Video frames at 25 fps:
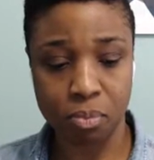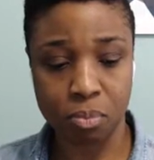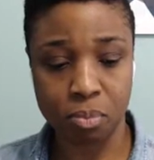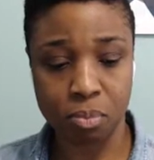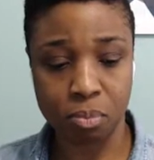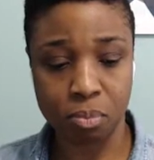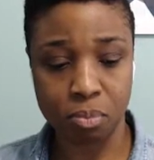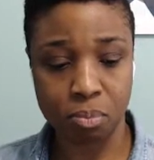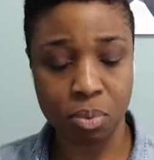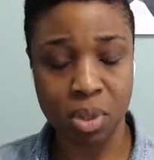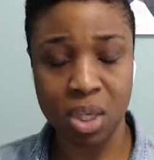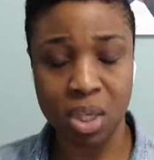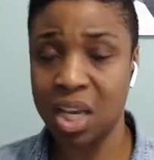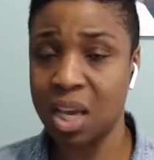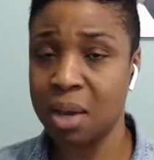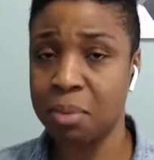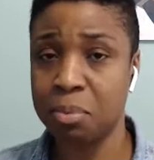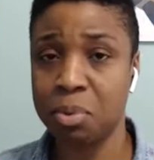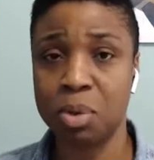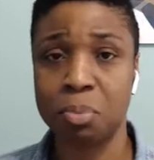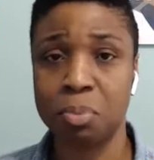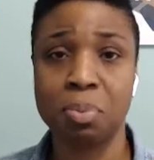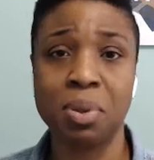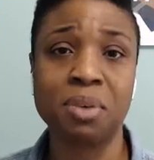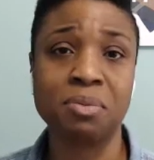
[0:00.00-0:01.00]
being able
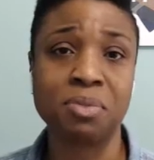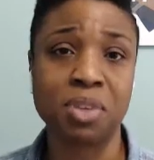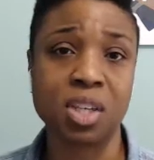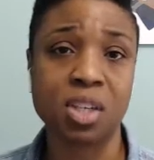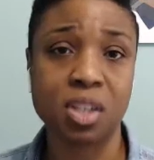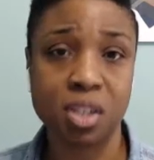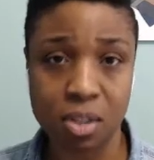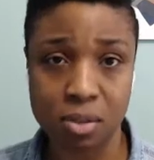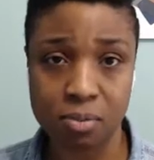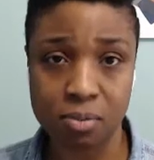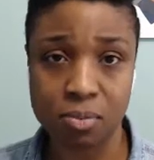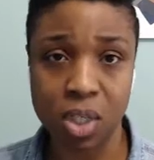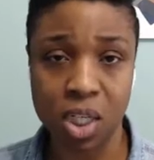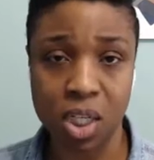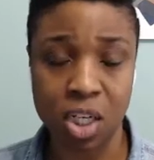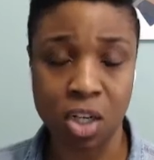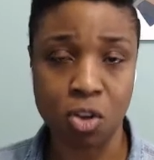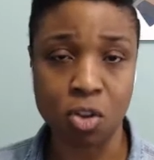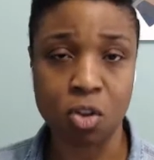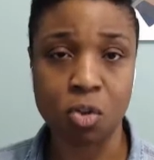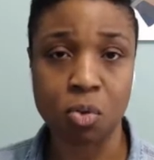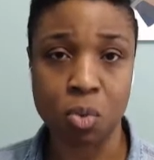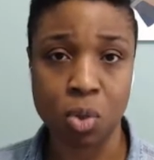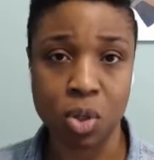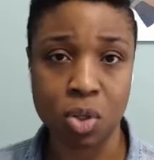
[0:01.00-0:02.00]
to pivot, in
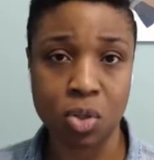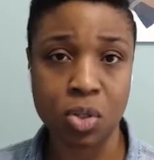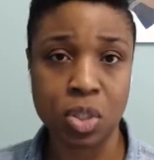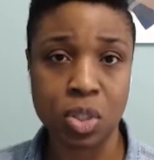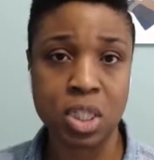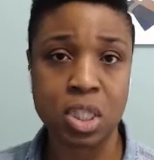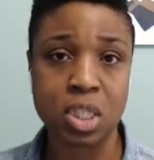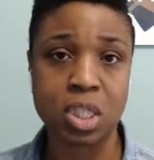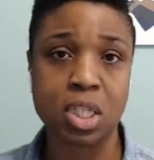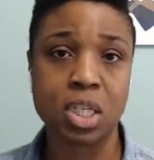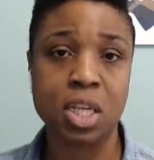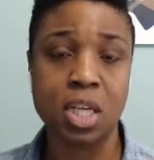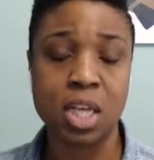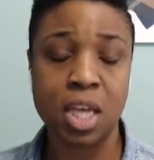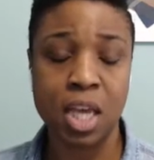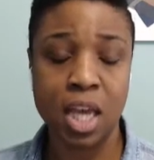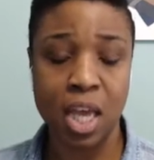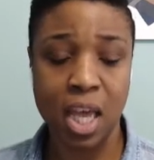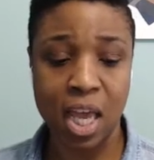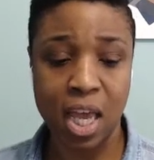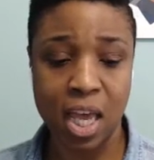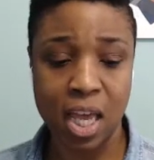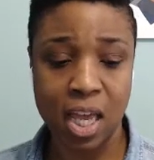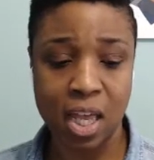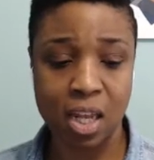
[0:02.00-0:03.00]
other words.
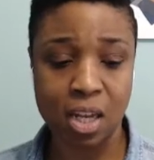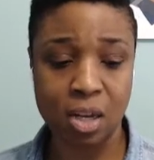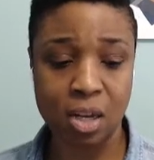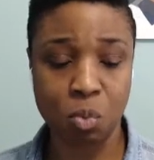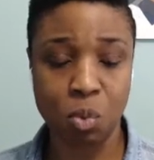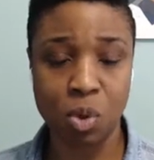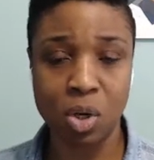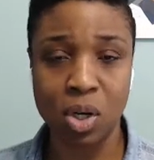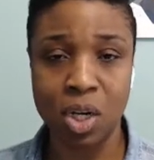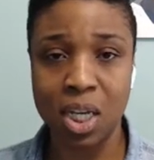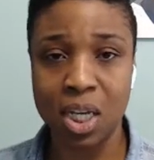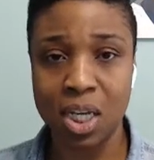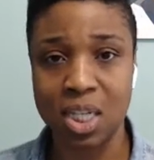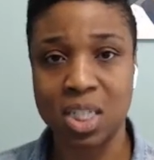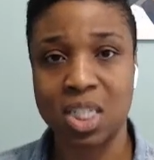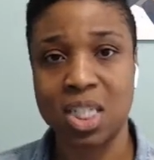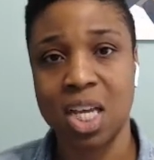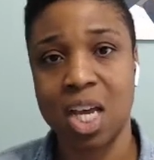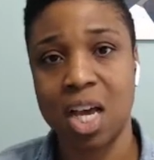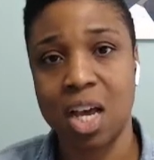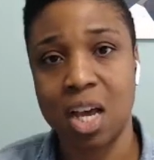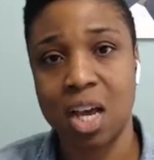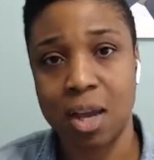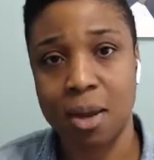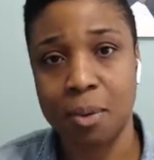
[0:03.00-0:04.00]
And we're in a
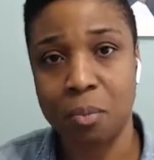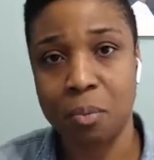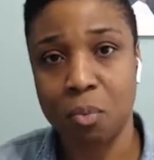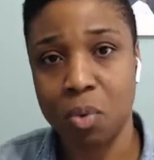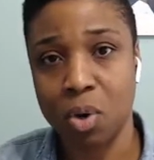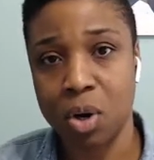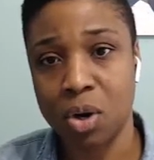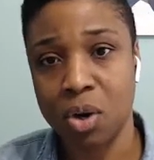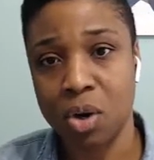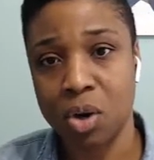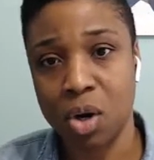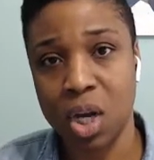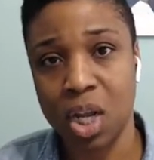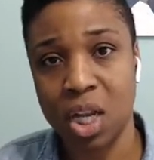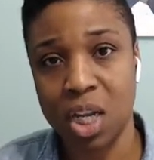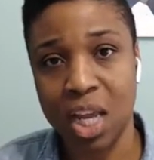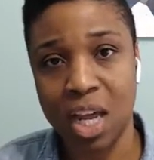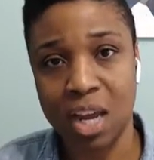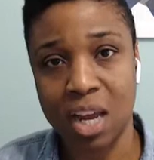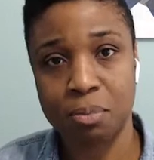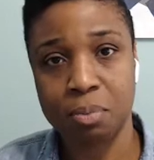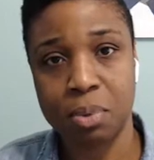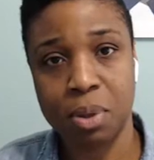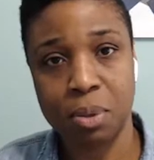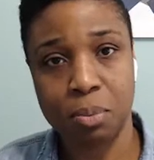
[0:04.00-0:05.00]
time where a
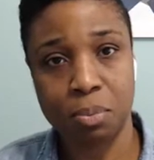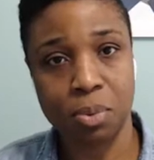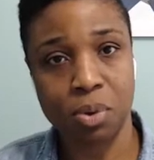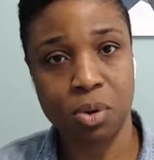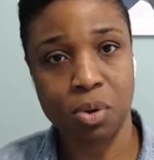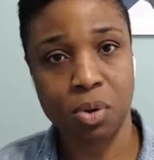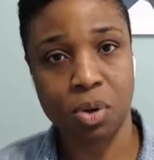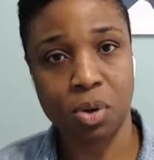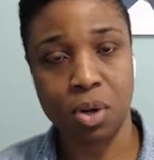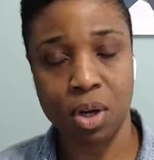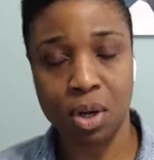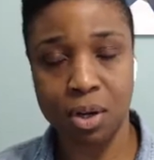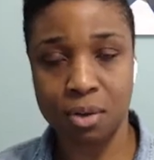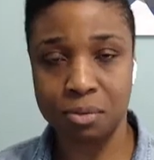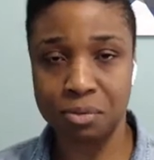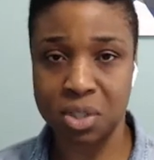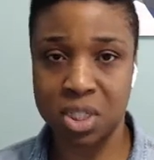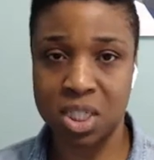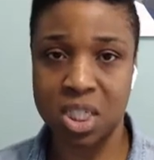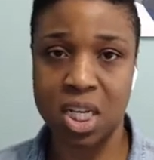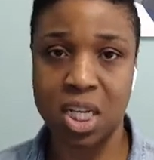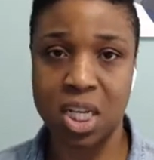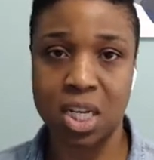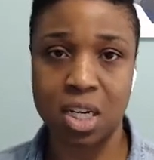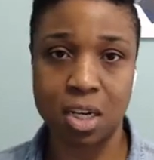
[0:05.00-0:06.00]
lot of people all of a
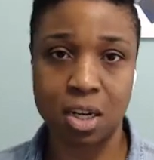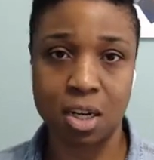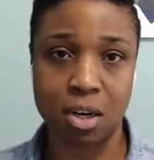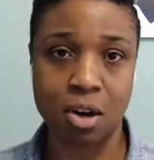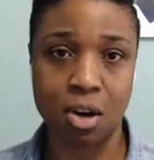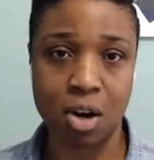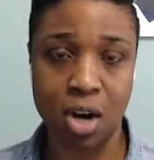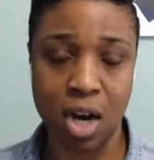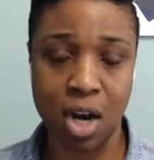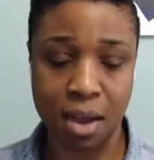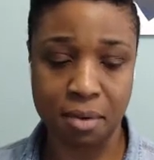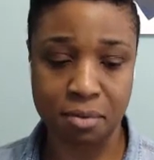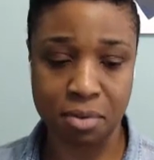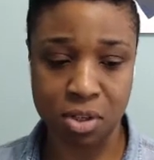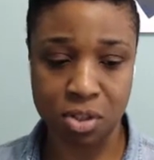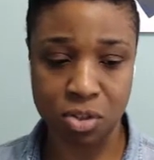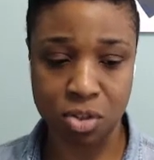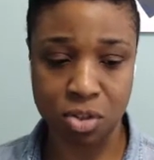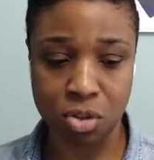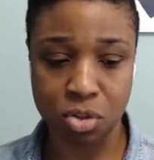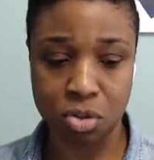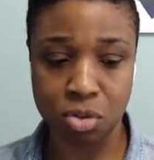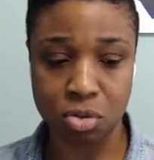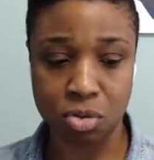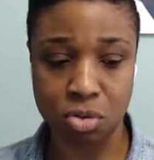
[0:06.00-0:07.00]
sudden are having
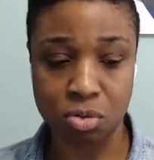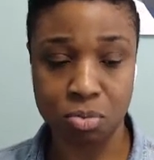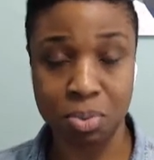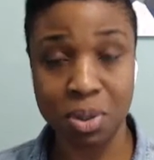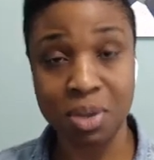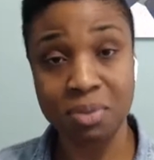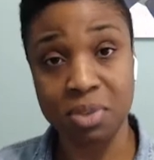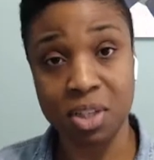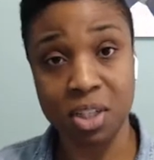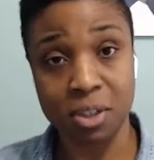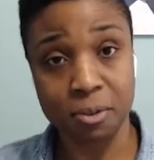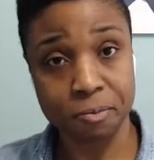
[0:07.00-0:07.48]
to pivot.